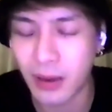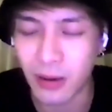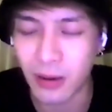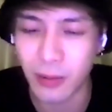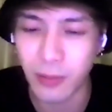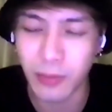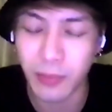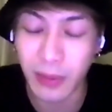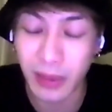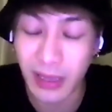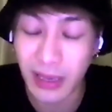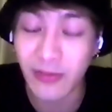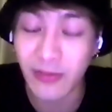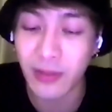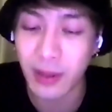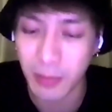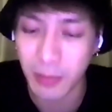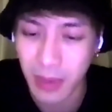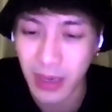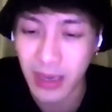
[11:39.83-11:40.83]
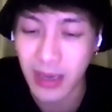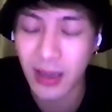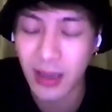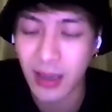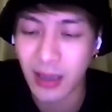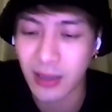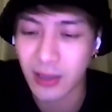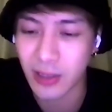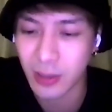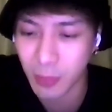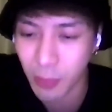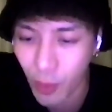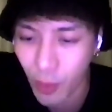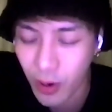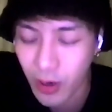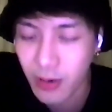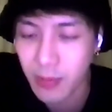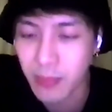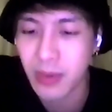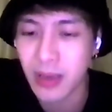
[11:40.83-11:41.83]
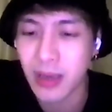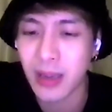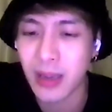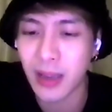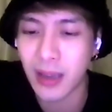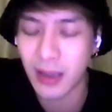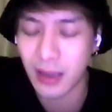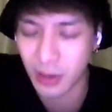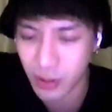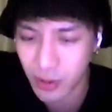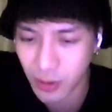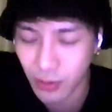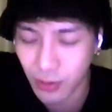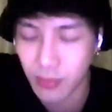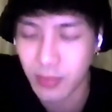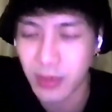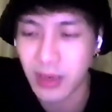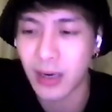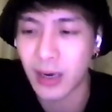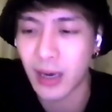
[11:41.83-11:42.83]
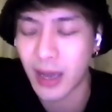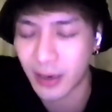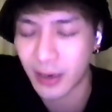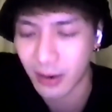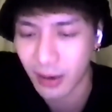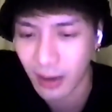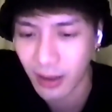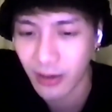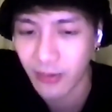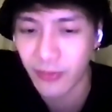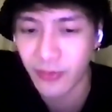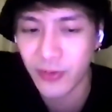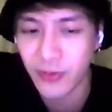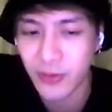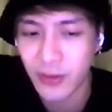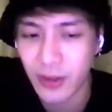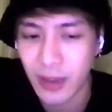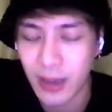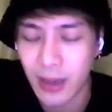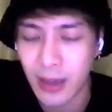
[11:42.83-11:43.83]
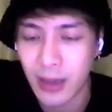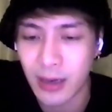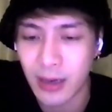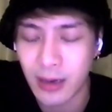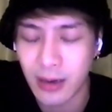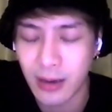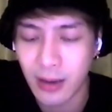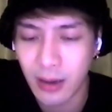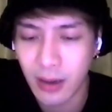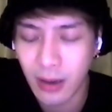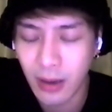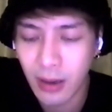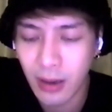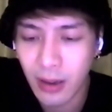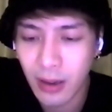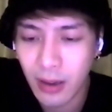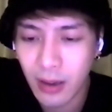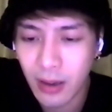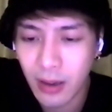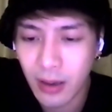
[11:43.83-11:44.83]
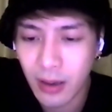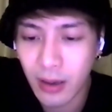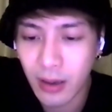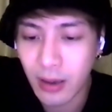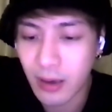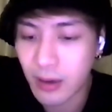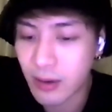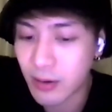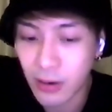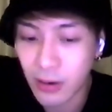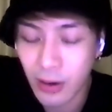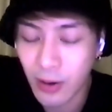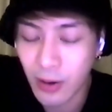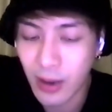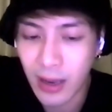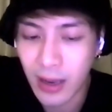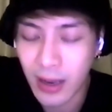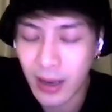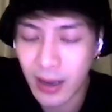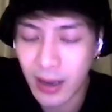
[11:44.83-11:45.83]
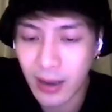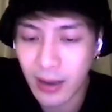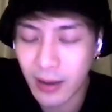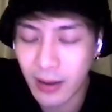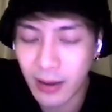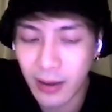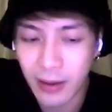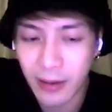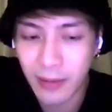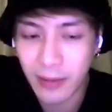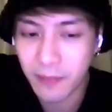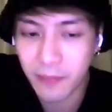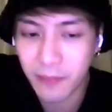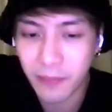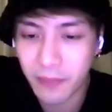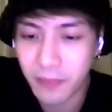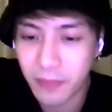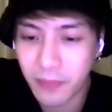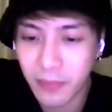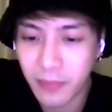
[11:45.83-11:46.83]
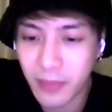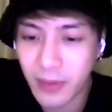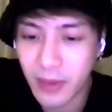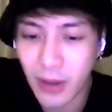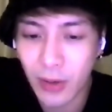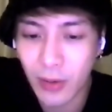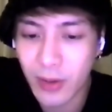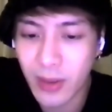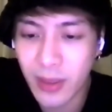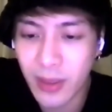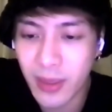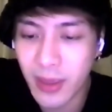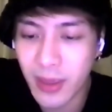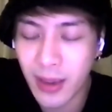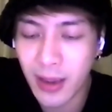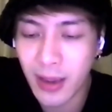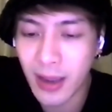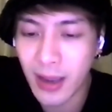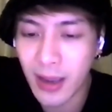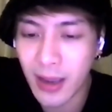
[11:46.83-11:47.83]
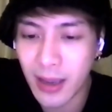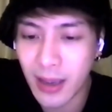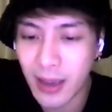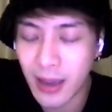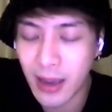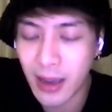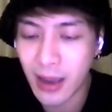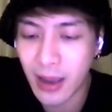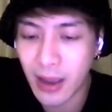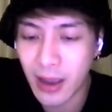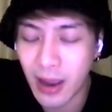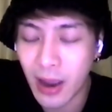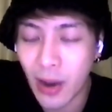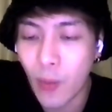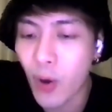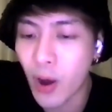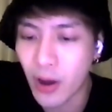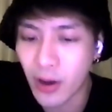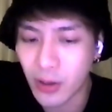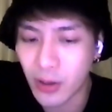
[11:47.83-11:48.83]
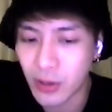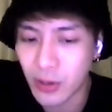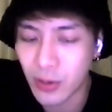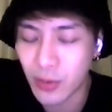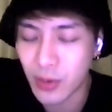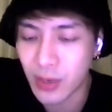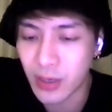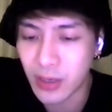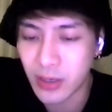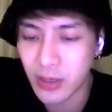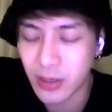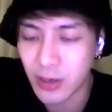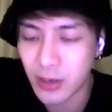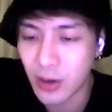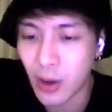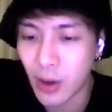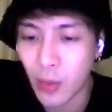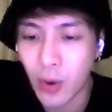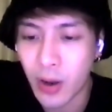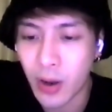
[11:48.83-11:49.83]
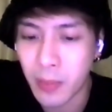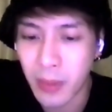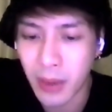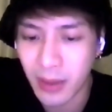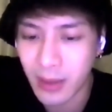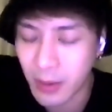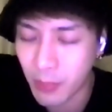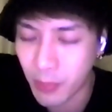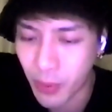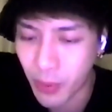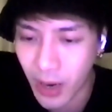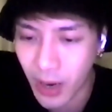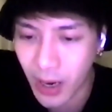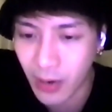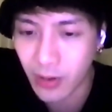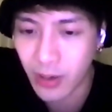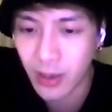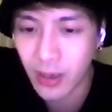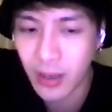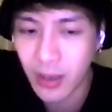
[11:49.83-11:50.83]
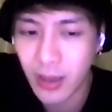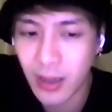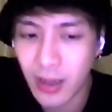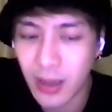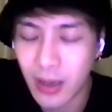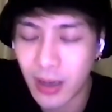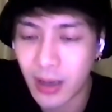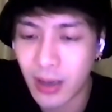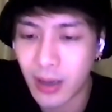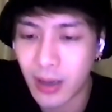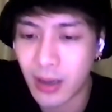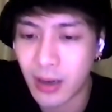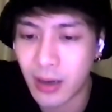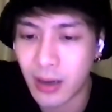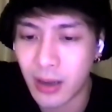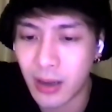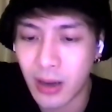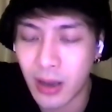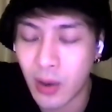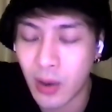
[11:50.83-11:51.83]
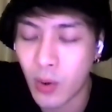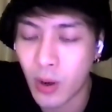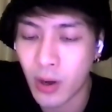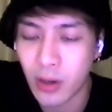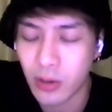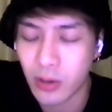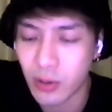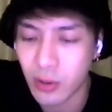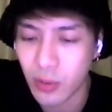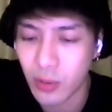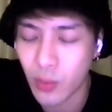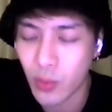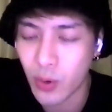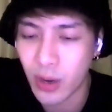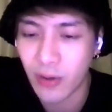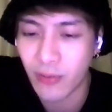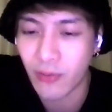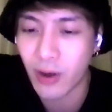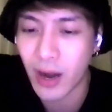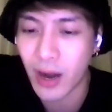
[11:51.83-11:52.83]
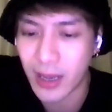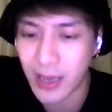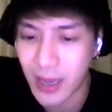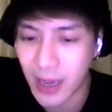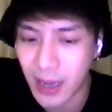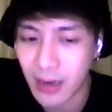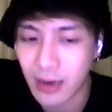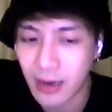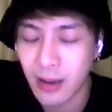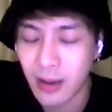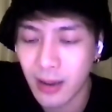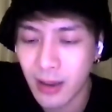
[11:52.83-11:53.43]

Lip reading: who believed in me and supported me and showed me a lot of love. And I the only thing I want to do is, I want to make them proud, and I want to do whatever I can